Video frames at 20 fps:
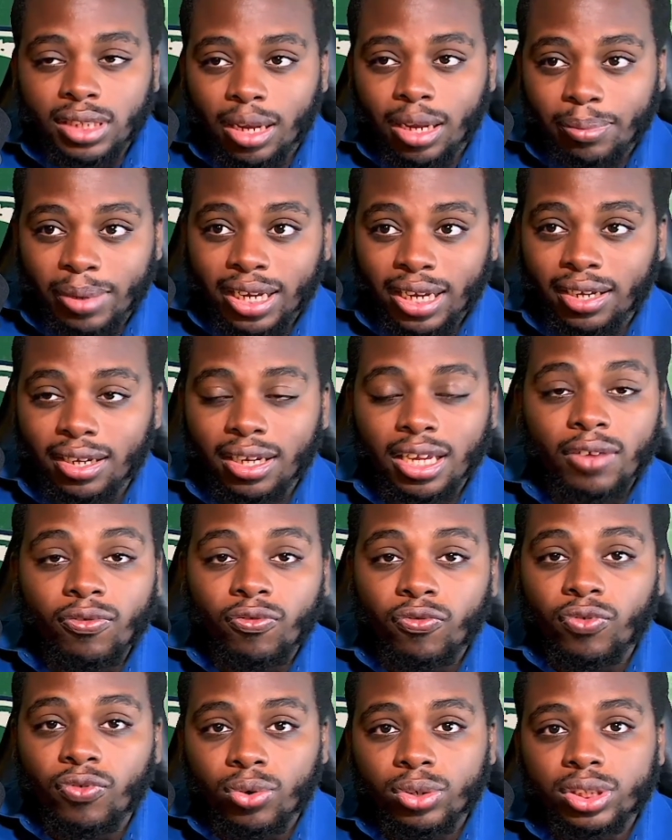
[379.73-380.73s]
I mean, he
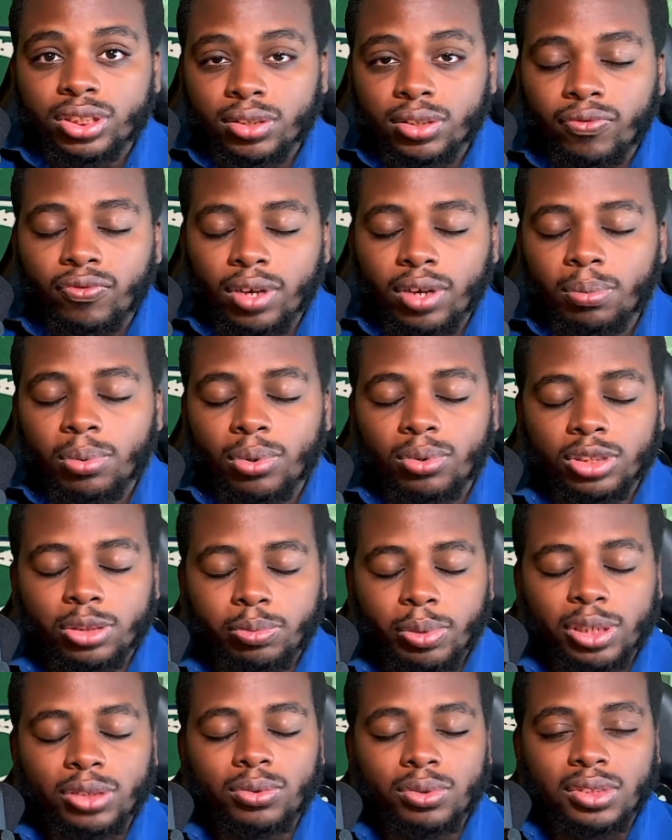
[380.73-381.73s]
forced the fumble on
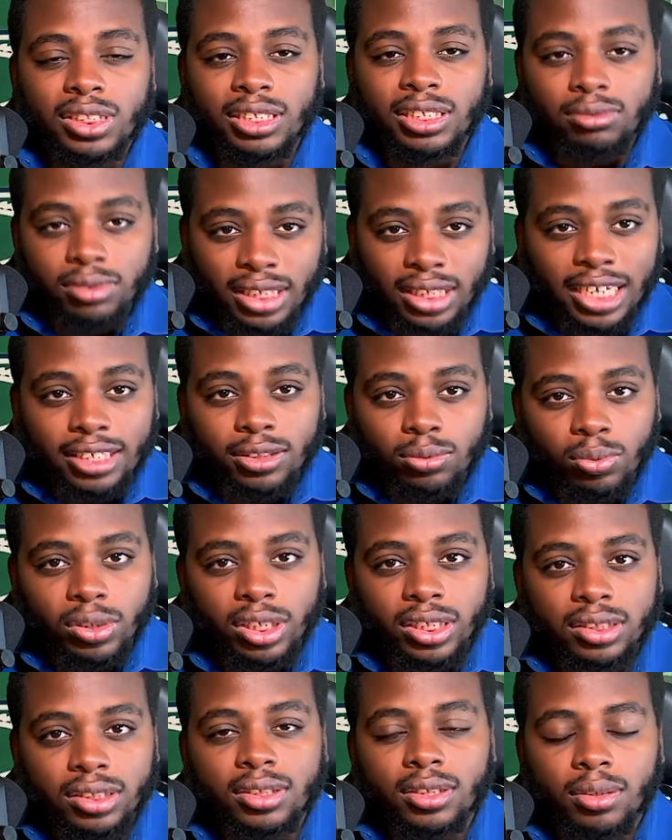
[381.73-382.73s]
special teams. That's where
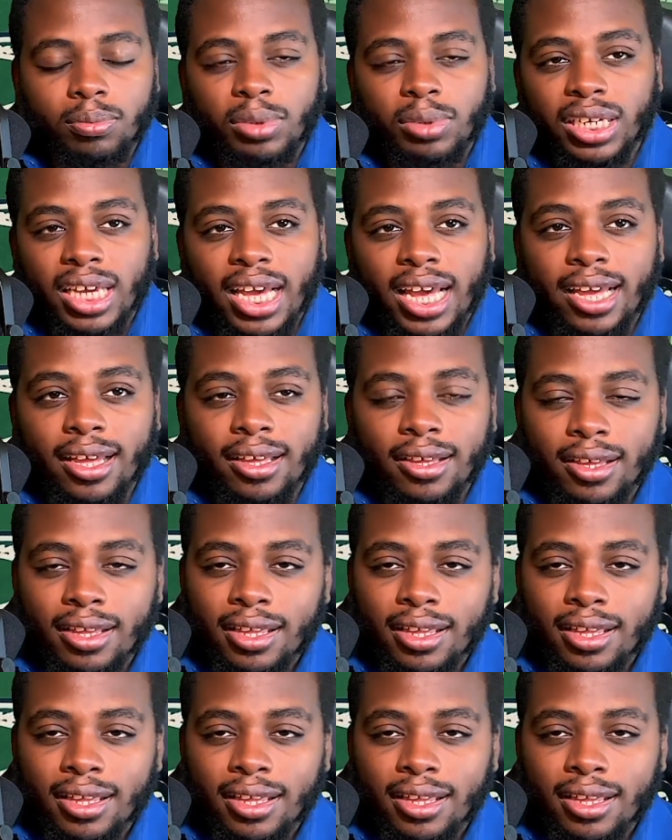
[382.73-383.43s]
he should be at.